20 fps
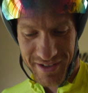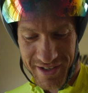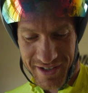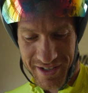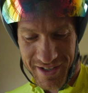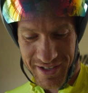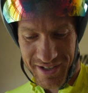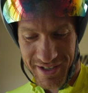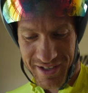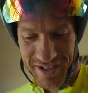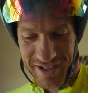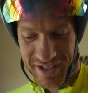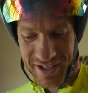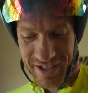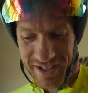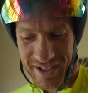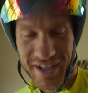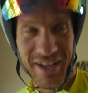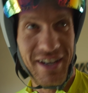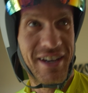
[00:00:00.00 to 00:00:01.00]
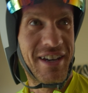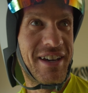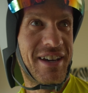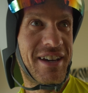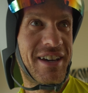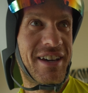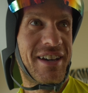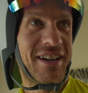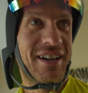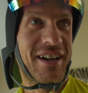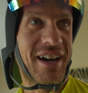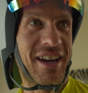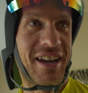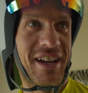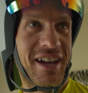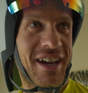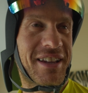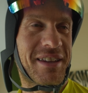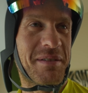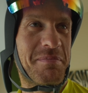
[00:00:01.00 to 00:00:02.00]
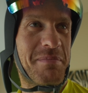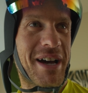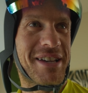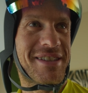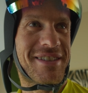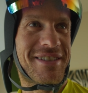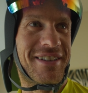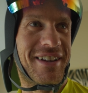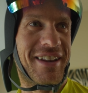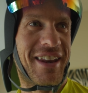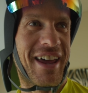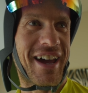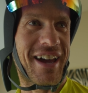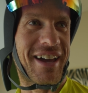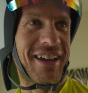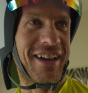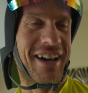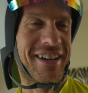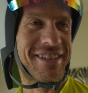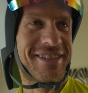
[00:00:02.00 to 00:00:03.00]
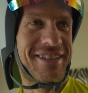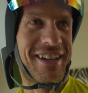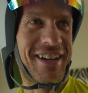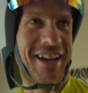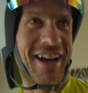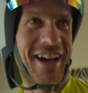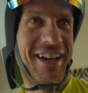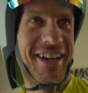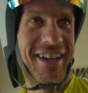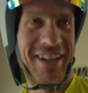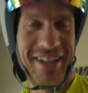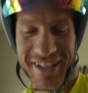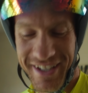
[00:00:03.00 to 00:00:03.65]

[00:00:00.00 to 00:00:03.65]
Uh, didn't I didn't cut the mustard in that class, did I?